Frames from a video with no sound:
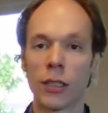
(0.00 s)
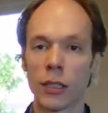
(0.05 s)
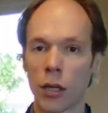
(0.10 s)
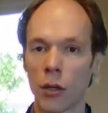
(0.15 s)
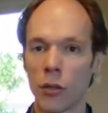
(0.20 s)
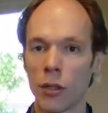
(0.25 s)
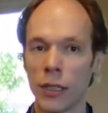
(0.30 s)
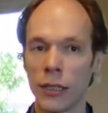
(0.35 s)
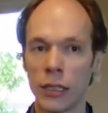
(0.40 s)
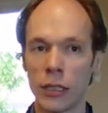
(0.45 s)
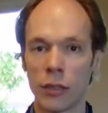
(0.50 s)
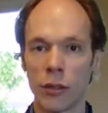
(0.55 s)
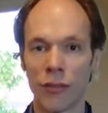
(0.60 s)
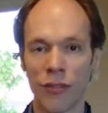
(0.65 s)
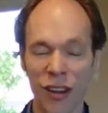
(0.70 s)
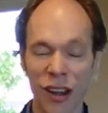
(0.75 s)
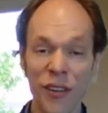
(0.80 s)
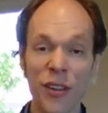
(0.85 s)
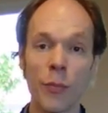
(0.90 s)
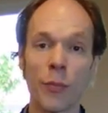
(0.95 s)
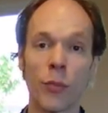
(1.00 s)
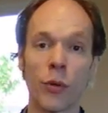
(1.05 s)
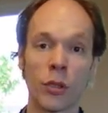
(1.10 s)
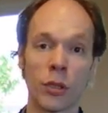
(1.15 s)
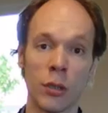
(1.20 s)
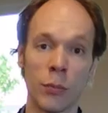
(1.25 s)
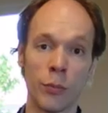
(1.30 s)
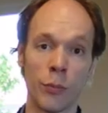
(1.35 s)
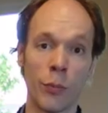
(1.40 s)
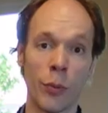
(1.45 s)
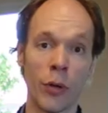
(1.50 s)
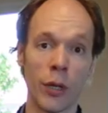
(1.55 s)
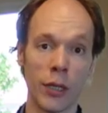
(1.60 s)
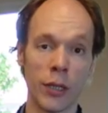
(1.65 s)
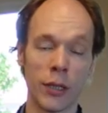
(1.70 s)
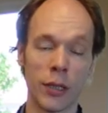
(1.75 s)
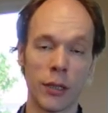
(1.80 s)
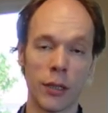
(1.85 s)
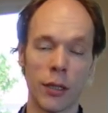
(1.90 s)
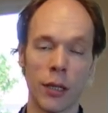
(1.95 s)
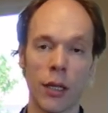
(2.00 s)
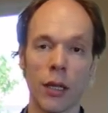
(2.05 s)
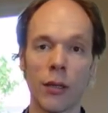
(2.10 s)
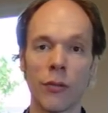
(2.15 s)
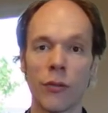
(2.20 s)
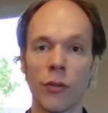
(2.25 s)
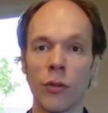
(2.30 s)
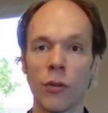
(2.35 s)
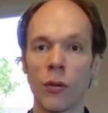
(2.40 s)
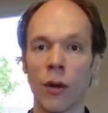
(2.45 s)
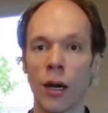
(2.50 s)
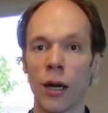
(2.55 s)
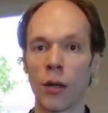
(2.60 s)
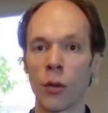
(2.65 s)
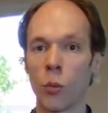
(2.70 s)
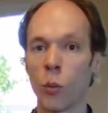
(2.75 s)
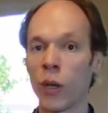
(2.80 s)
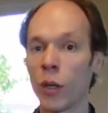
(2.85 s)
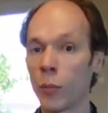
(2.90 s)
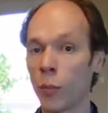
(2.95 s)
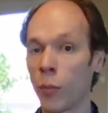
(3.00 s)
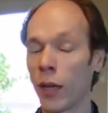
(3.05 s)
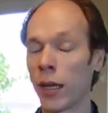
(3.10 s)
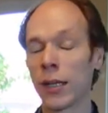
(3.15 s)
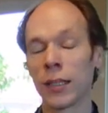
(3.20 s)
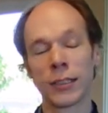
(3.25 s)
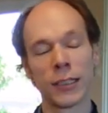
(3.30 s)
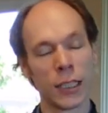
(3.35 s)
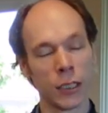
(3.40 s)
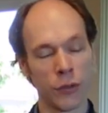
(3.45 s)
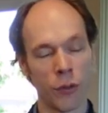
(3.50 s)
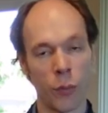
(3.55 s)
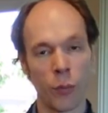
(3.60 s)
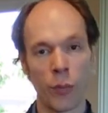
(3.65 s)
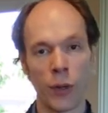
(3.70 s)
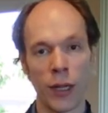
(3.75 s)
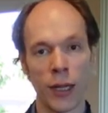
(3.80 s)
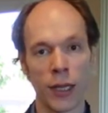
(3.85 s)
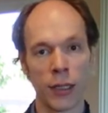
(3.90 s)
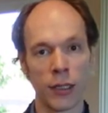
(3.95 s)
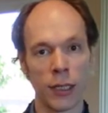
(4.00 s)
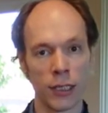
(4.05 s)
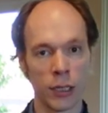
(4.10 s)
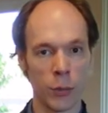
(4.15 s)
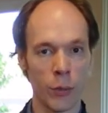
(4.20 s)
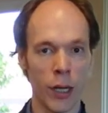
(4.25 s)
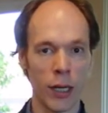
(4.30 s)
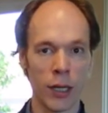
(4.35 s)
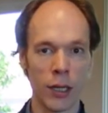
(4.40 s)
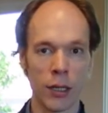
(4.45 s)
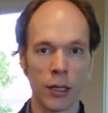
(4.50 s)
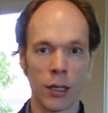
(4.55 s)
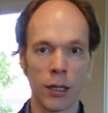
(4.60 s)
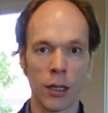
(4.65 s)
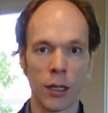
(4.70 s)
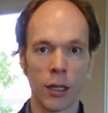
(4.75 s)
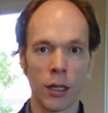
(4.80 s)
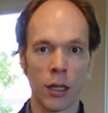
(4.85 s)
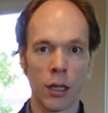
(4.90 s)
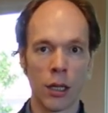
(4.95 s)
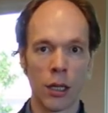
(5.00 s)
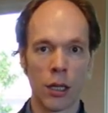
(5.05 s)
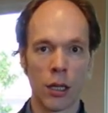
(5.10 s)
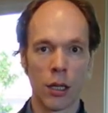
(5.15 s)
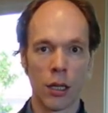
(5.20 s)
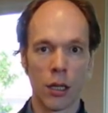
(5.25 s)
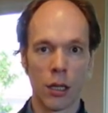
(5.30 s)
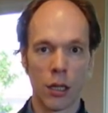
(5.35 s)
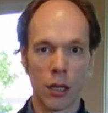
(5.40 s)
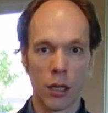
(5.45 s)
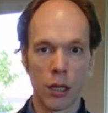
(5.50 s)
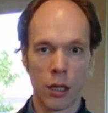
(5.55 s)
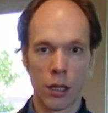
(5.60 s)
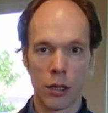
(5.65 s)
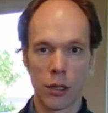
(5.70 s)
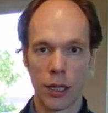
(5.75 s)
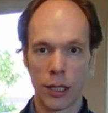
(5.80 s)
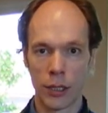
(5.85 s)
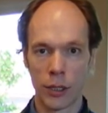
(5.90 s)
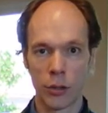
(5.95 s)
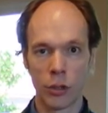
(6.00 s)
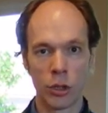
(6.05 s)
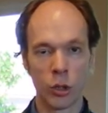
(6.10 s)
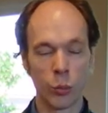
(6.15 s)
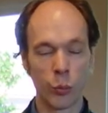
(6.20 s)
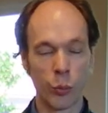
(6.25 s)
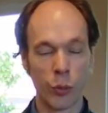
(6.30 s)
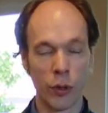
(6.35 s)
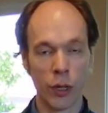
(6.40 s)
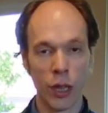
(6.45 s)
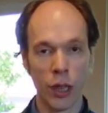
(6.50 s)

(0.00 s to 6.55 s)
So this is a very important point. If you are a wind player, saxophone player, doesn't matter, that you should